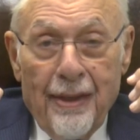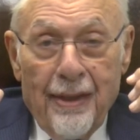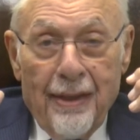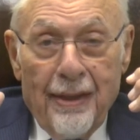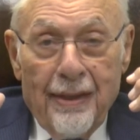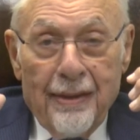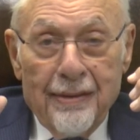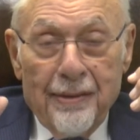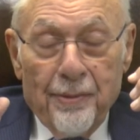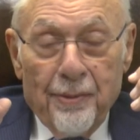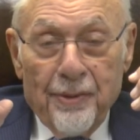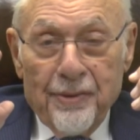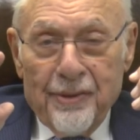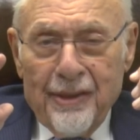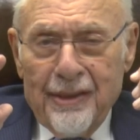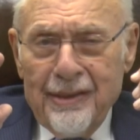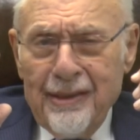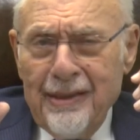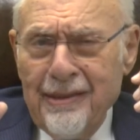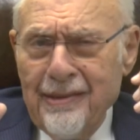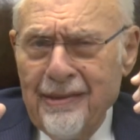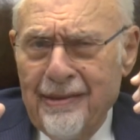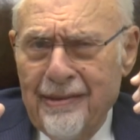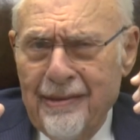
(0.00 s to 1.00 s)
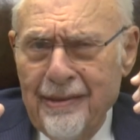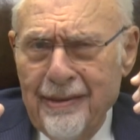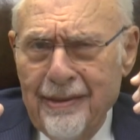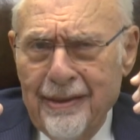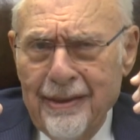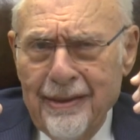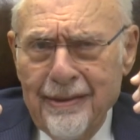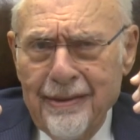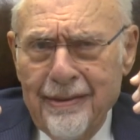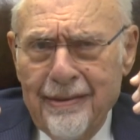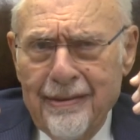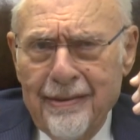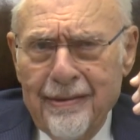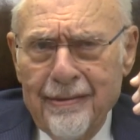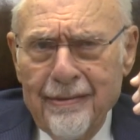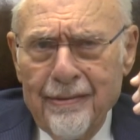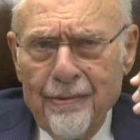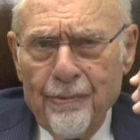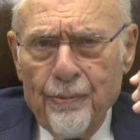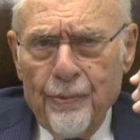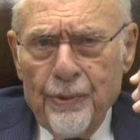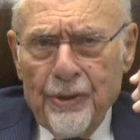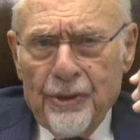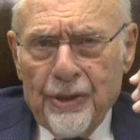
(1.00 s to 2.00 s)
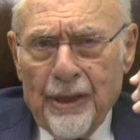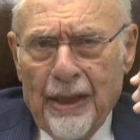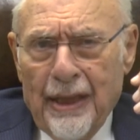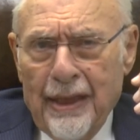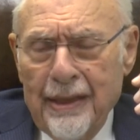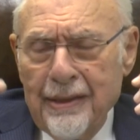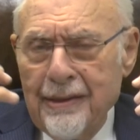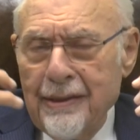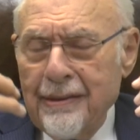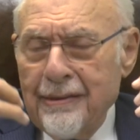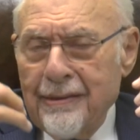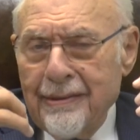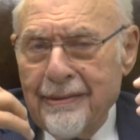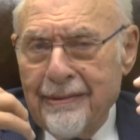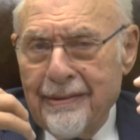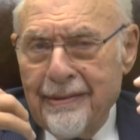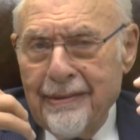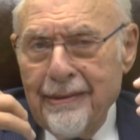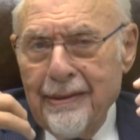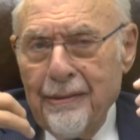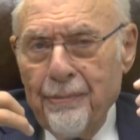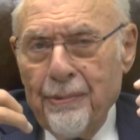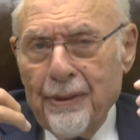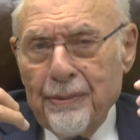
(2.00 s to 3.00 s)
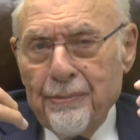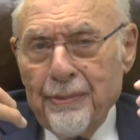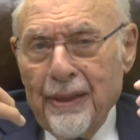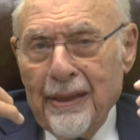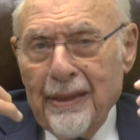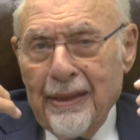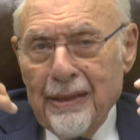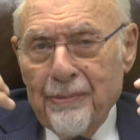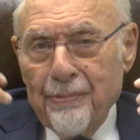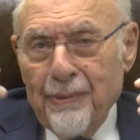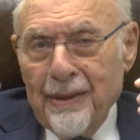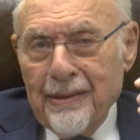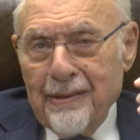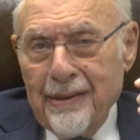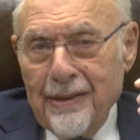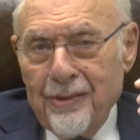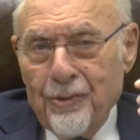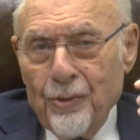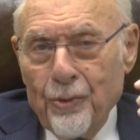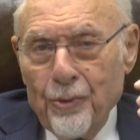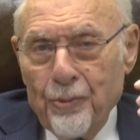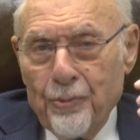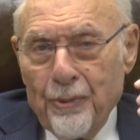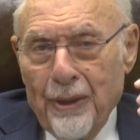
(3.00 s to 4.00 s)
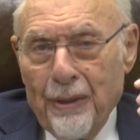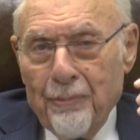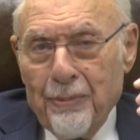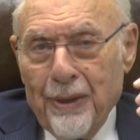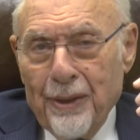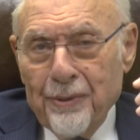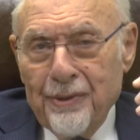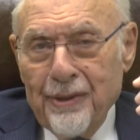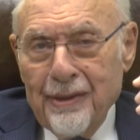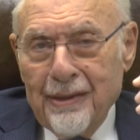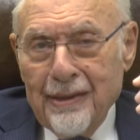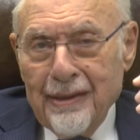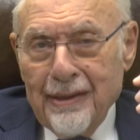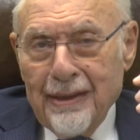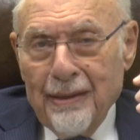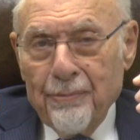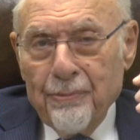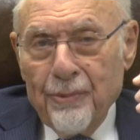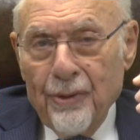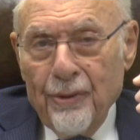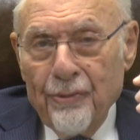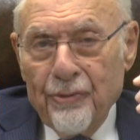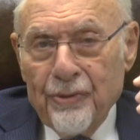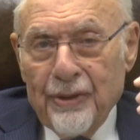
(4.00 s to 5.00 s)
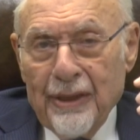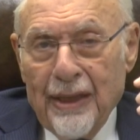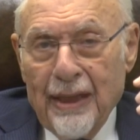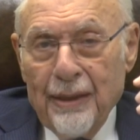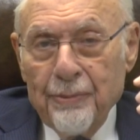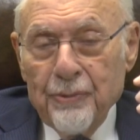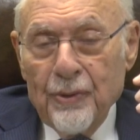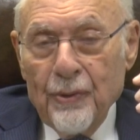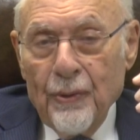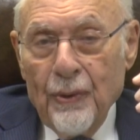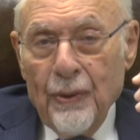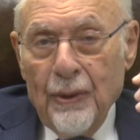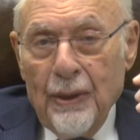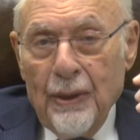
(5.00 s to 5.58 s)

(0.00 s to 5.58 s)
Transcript: And there was an incident which I didn't see, but my late mother told me about it a number of times